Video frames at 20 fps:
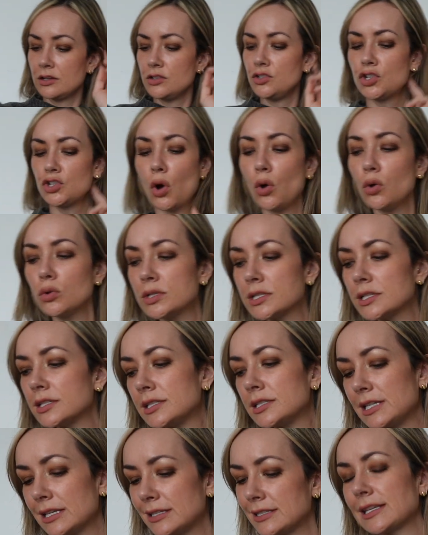
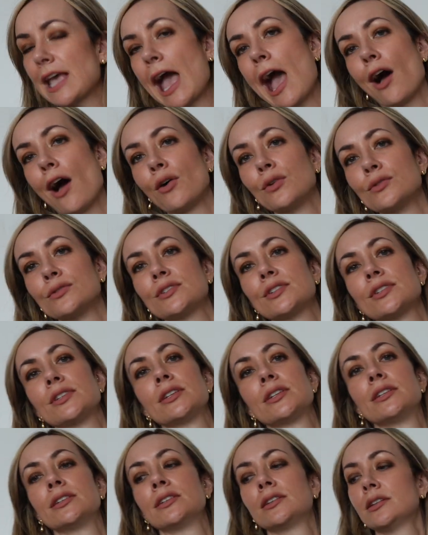don't
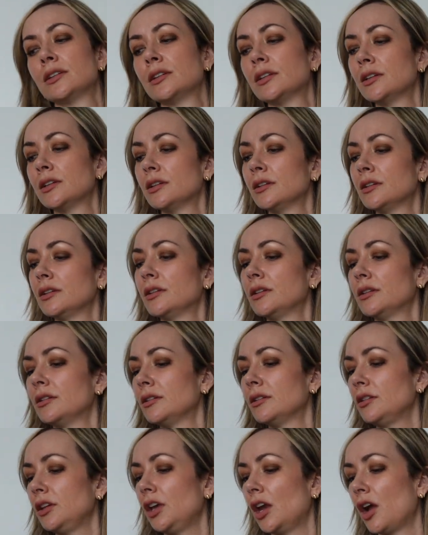discount,
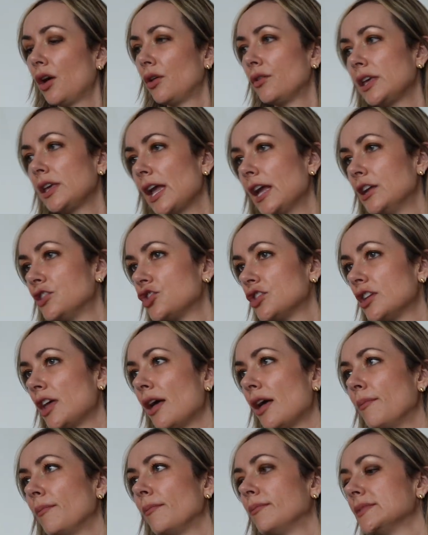you know, the
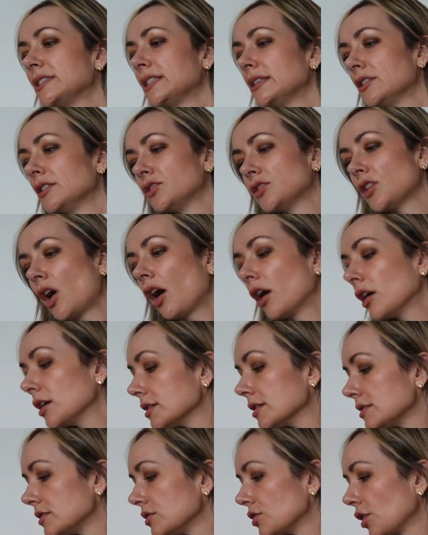H&Ms and the
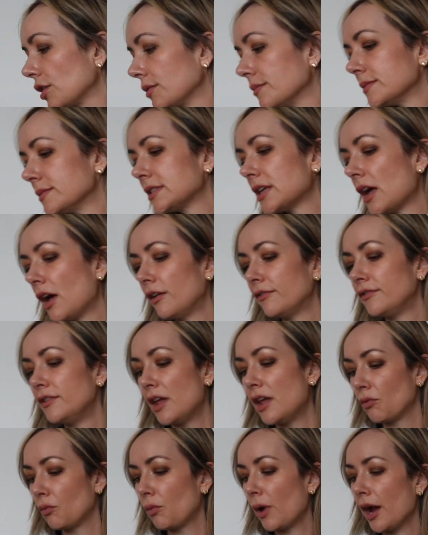Zaras in terms of
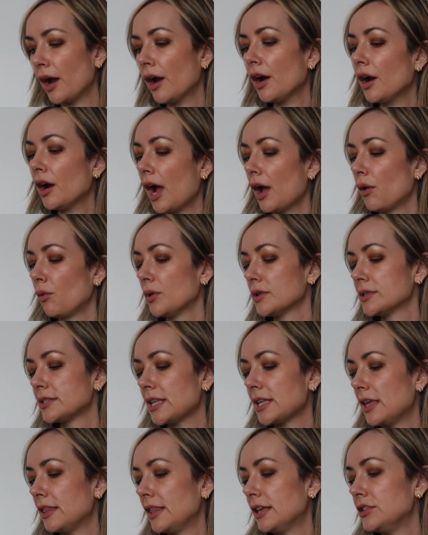knitwear. I will
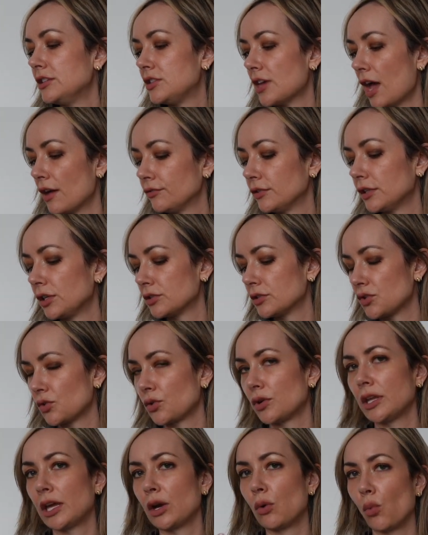say they definitely
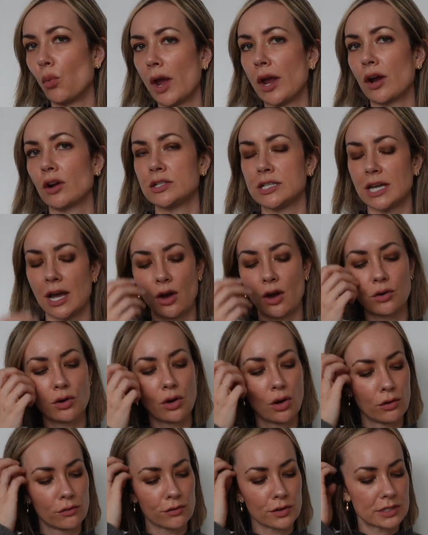sort of like wear down
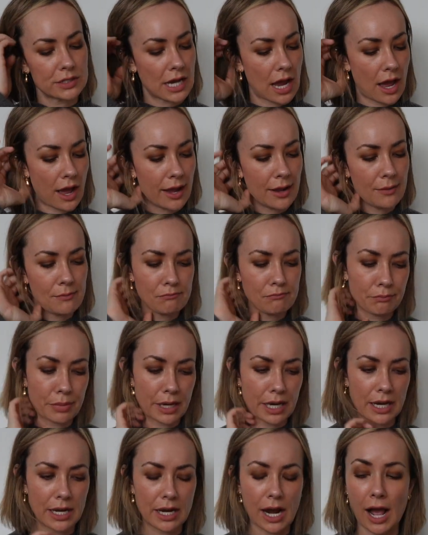over time,
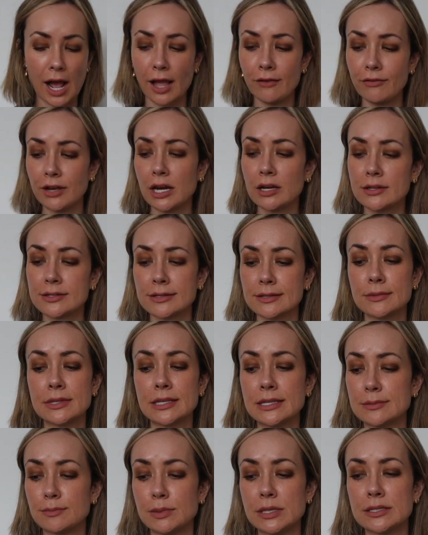but I've had some of
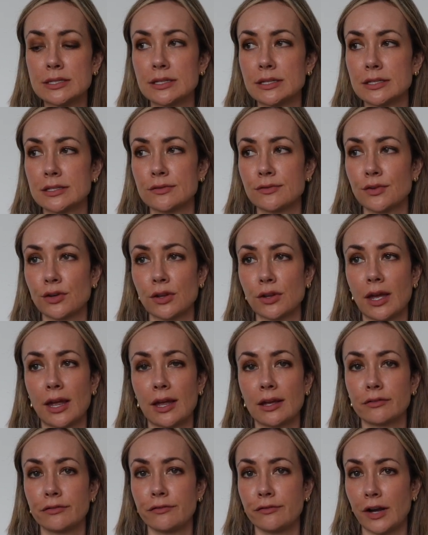these pieces for
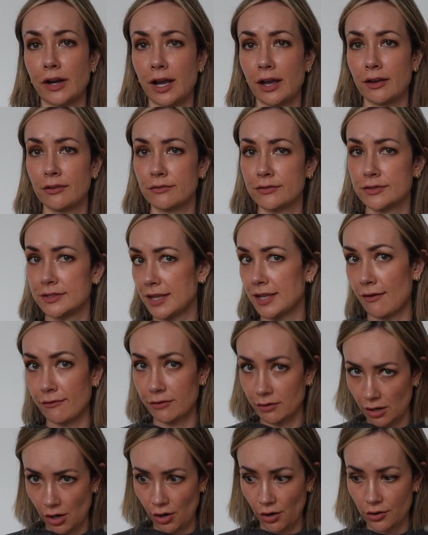like
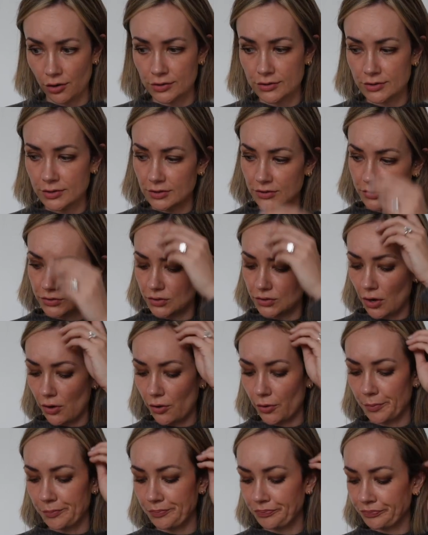5-7 years.
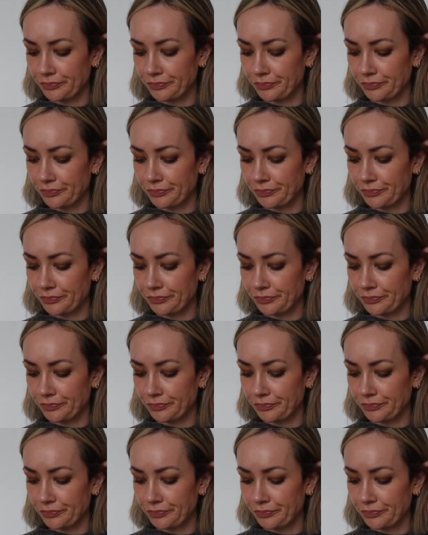So